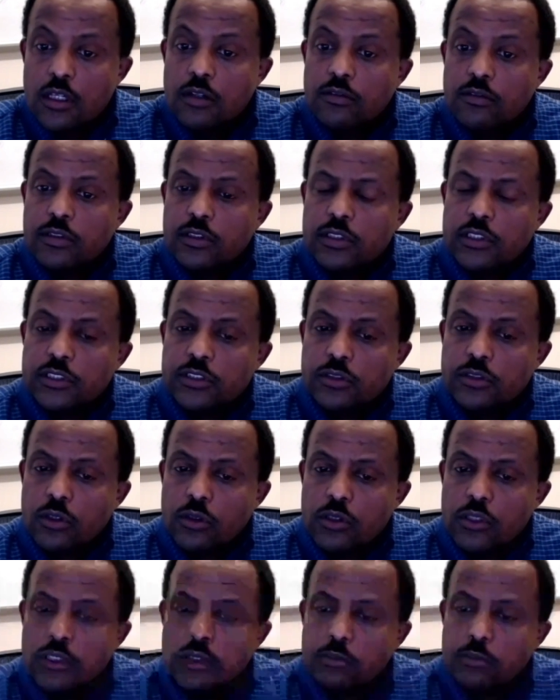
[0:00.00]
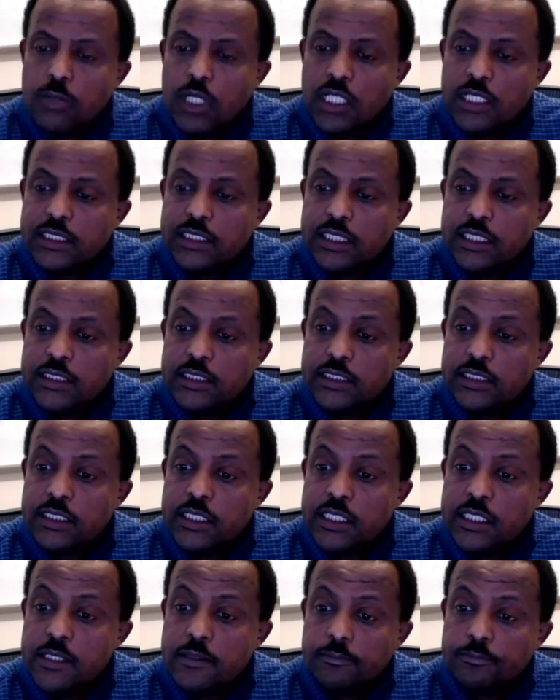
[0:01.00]
For the soil bulk
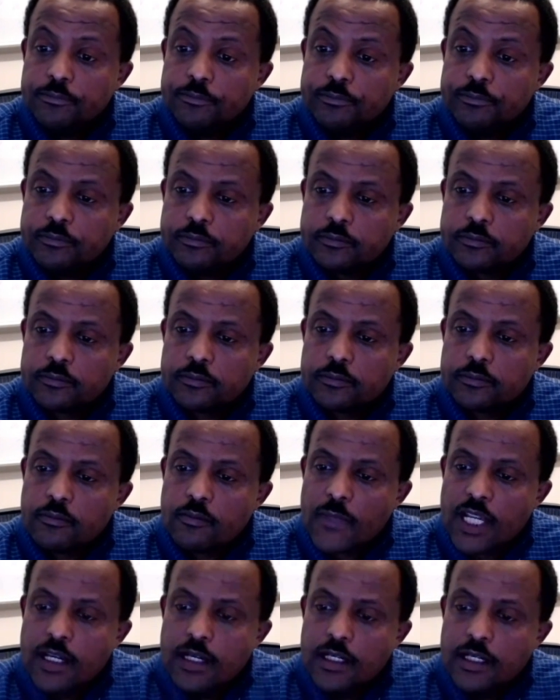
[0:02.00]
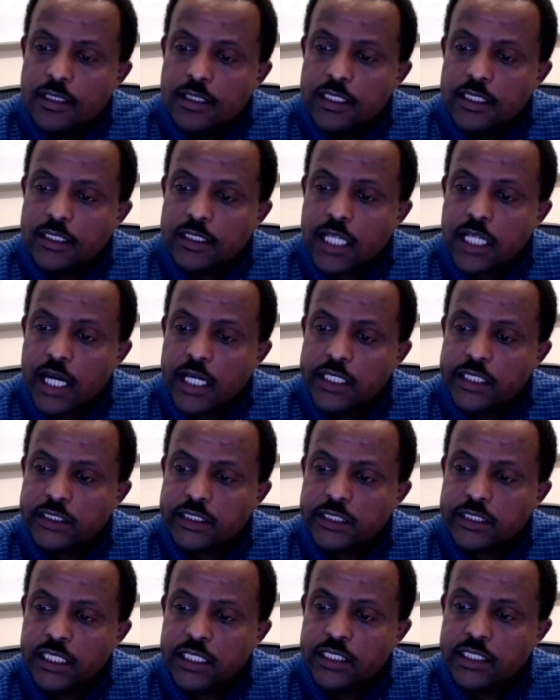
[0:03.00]
density, the tire
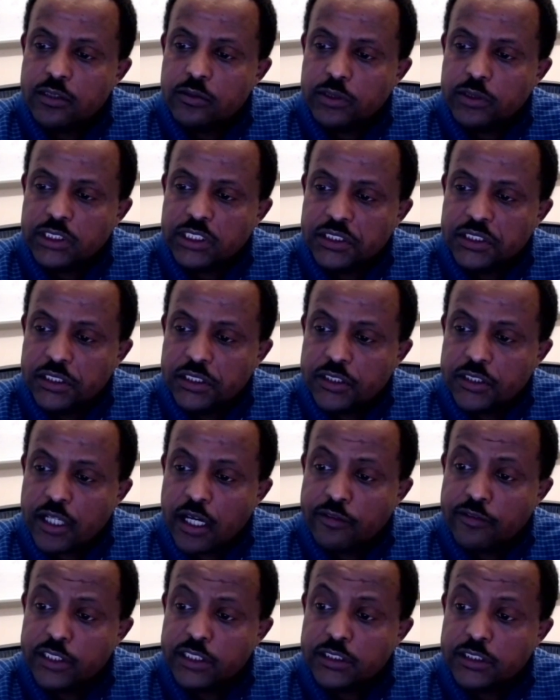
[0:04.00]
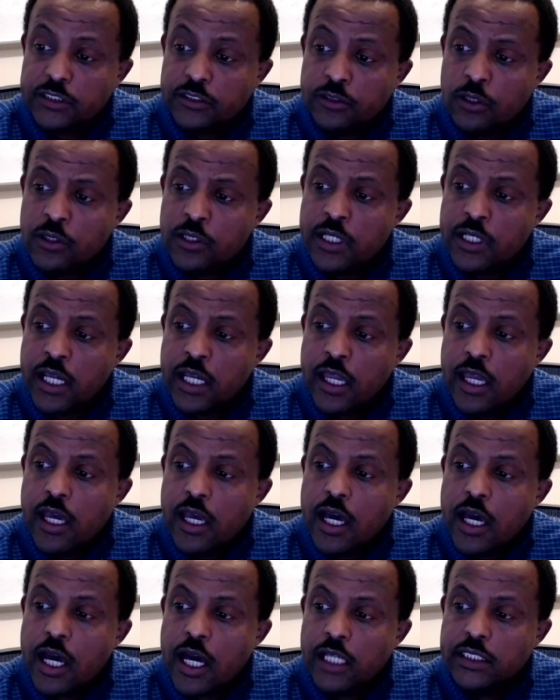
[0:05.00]
center, which is the traffic zone,
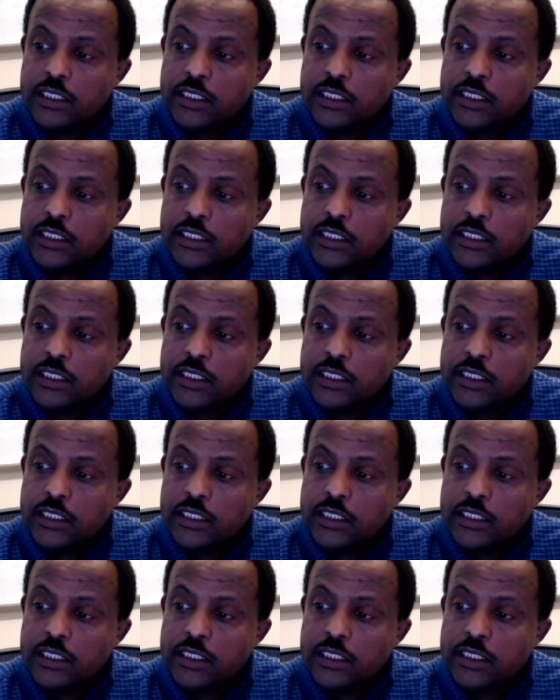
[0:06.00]
had